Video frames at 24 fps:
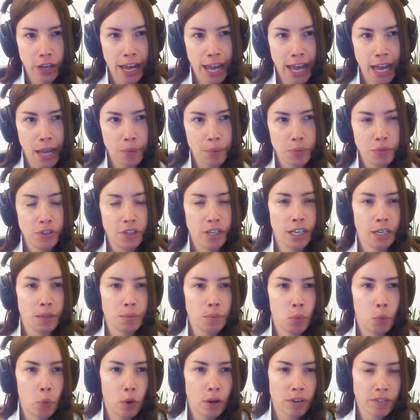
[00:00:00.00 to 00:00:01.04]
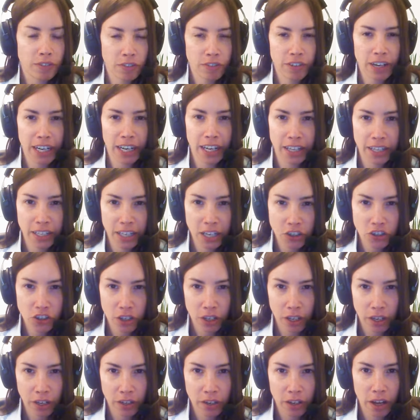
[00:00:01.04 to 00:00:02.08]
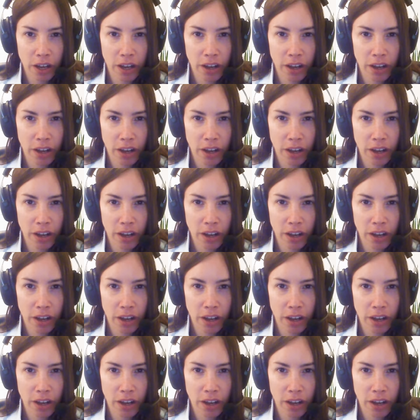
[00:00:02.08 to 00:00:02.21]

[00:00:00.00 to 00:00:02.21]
I am seeing more of a recognition